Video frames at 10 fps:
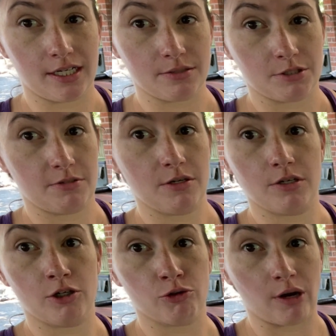It's supposed to be
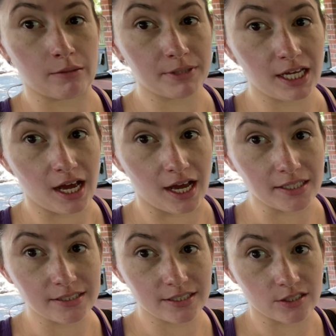incredibly
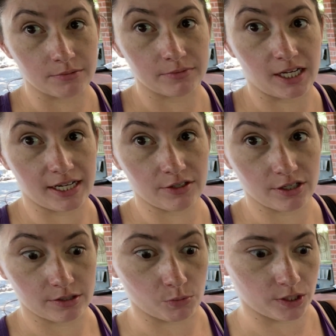hot, so I got out here
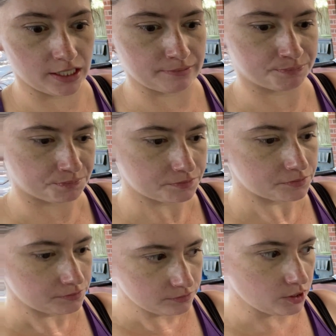in the morning
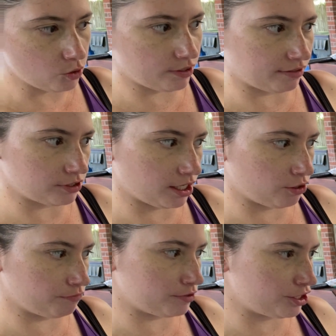right after I got
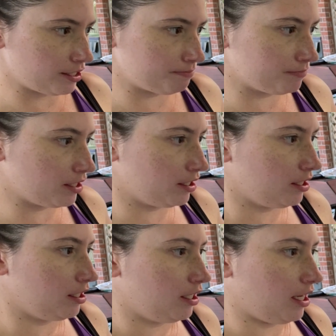home from the gym,
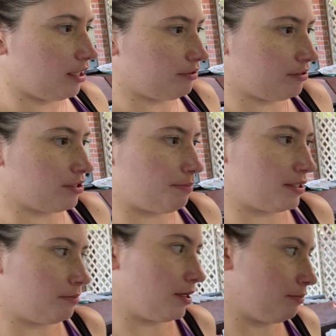and right after I
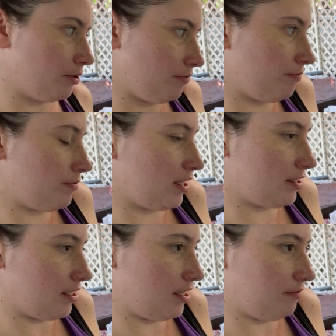picked up a couple of things
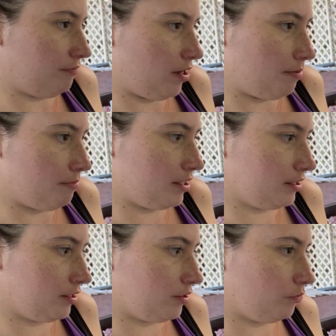I needed from
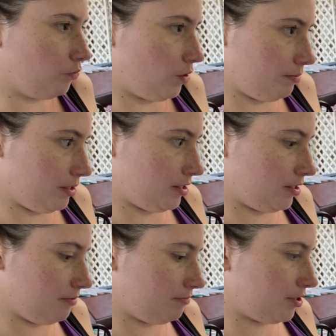
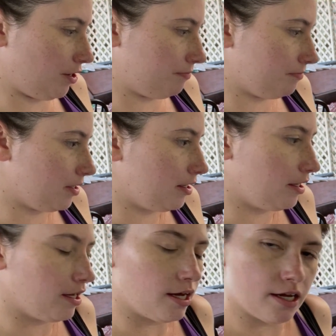Walmart. So
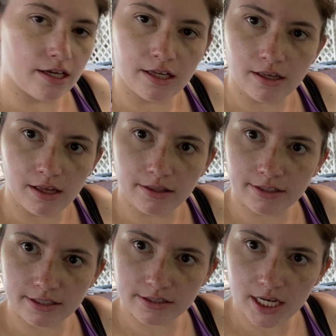
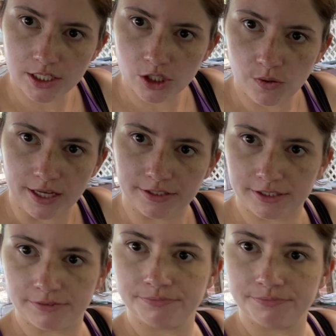let's get to it.